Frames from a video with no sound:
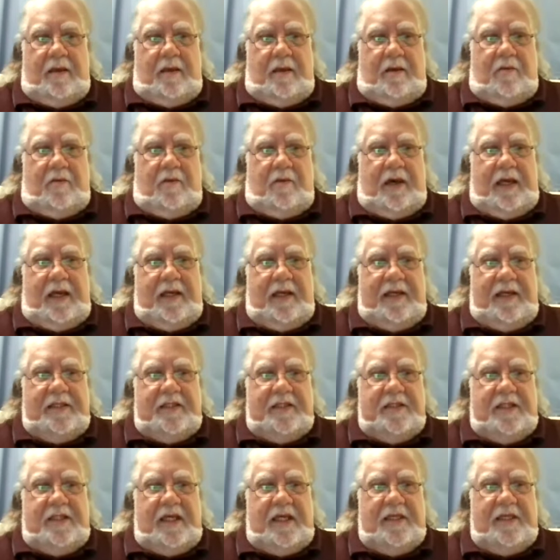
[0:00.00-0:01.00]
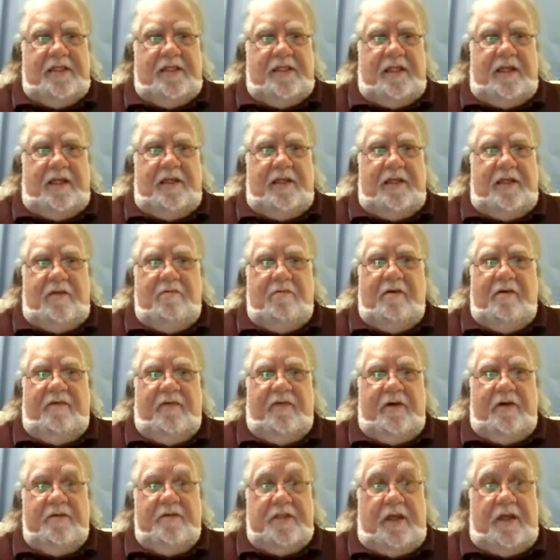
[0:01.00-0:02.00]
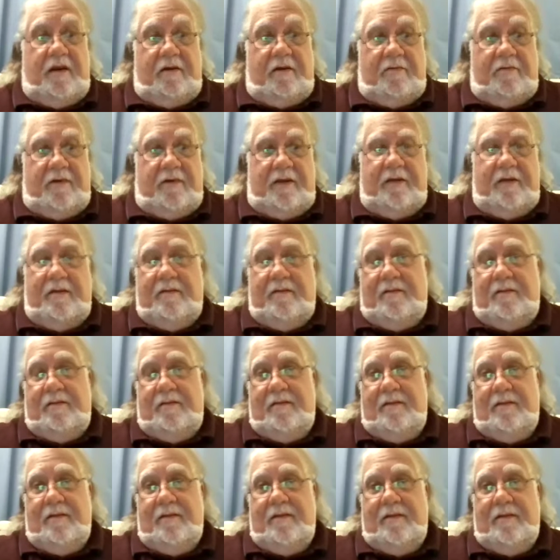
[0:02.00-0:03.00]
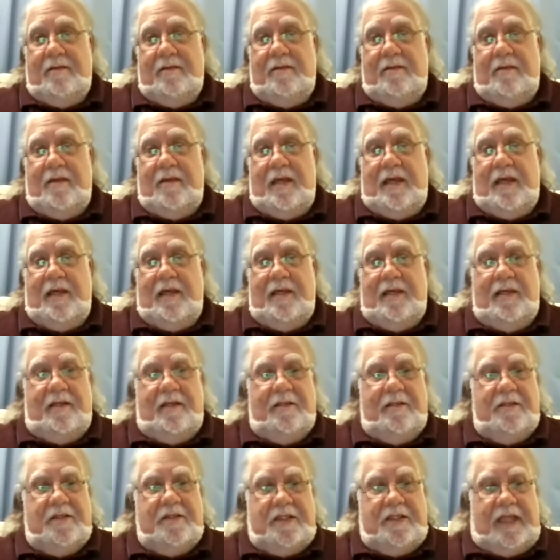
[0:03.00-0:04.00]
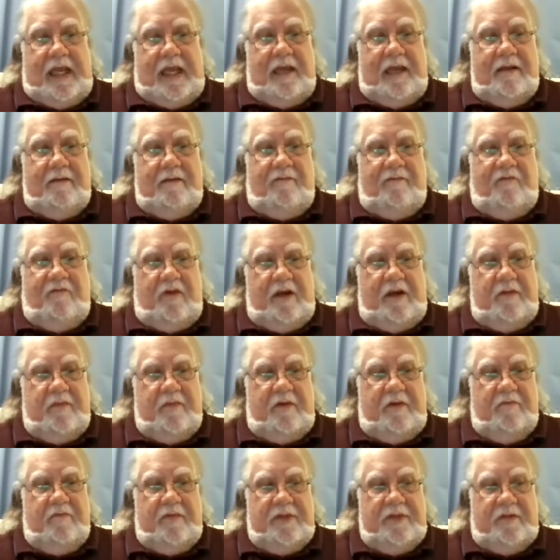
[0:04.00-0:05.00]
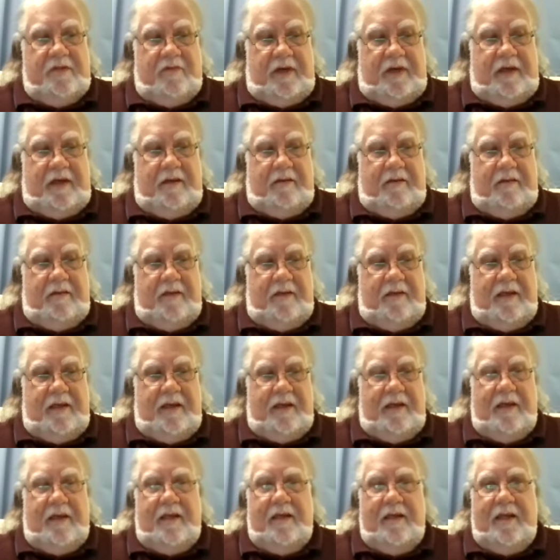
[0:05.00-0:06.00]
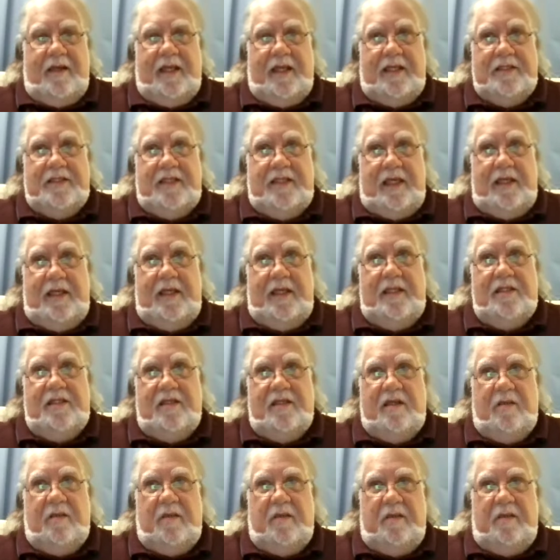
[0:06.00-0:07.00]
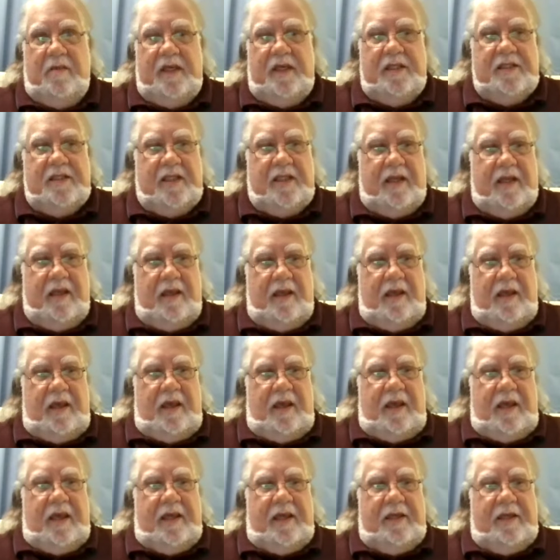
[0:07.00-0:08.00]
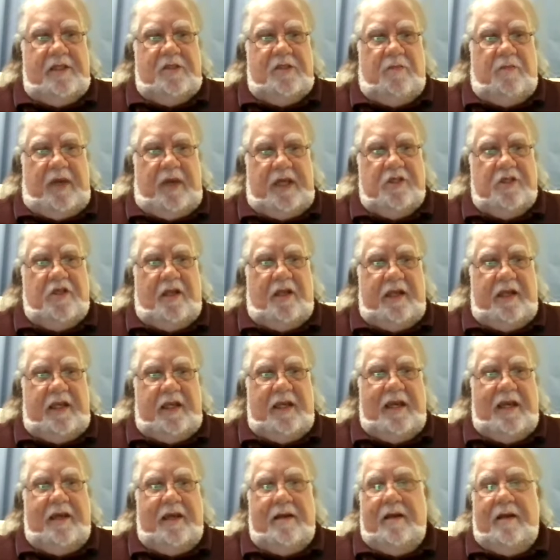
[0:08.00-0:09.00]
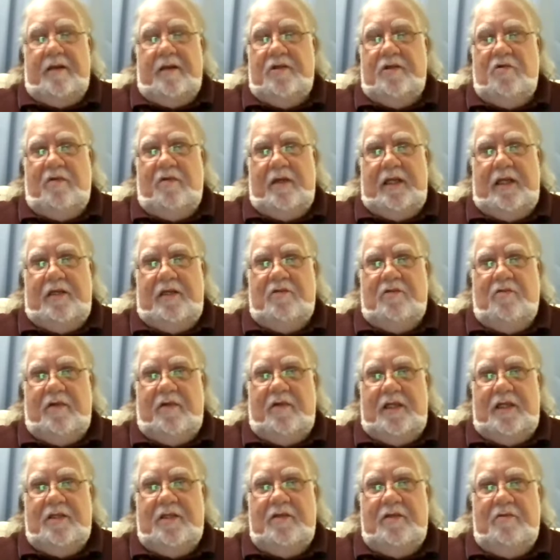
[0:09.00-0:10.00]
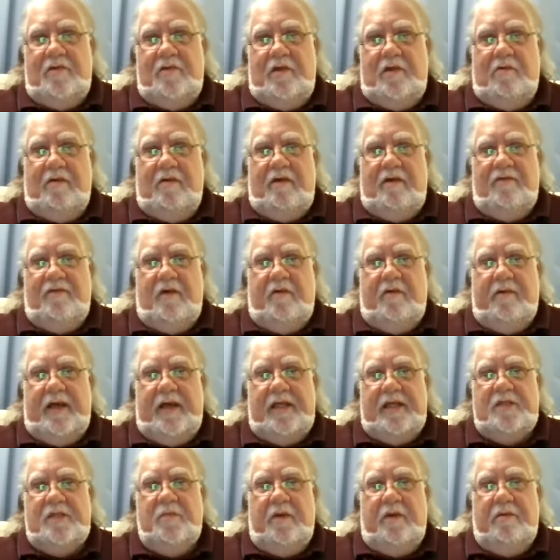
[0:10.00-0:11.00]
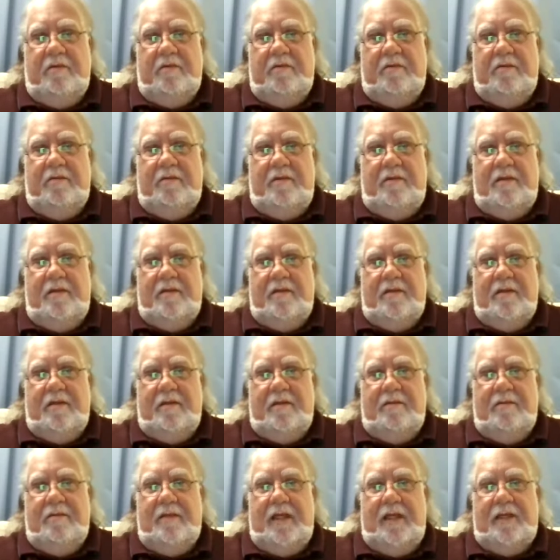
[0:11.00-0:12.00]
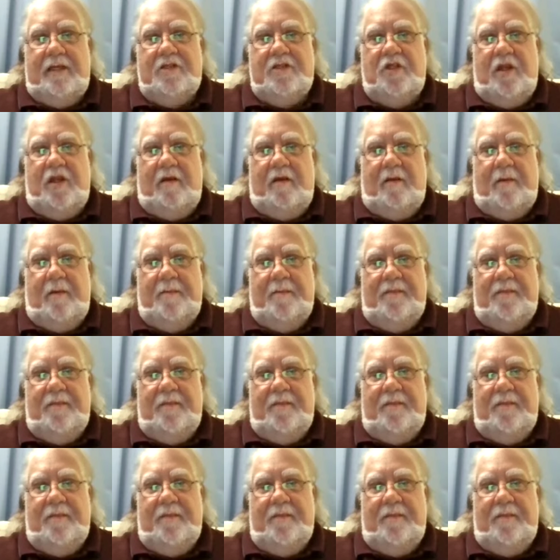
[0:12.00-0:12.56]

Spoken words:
Well, I'd like to stress that UFOs are real, and Stanton Friedman was real. And like I say, he's going to be missed, and especially at our 2022 UFO Expo next year.